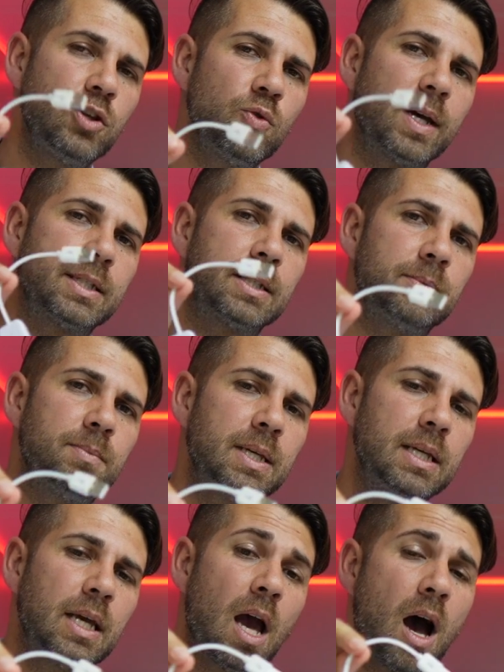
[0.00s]

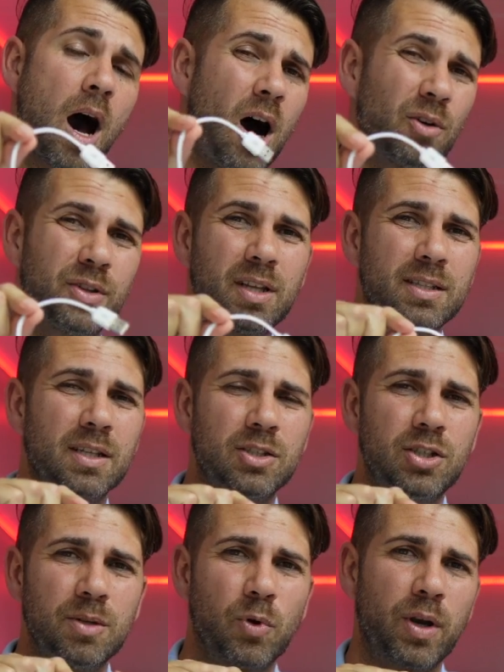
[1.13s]
USB audio. This is
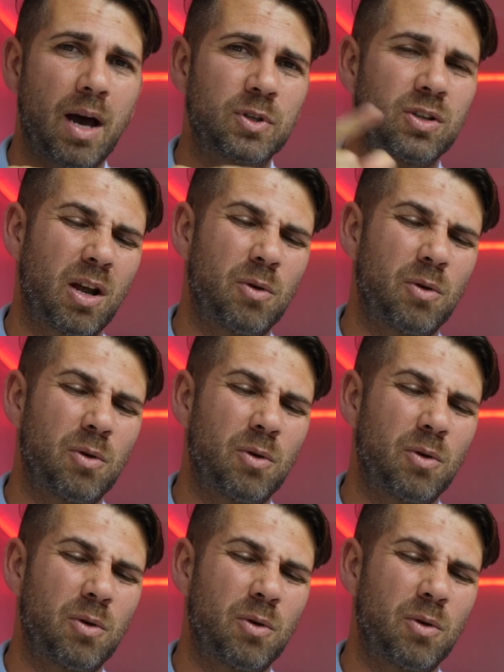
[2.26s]
cheap on Amazon.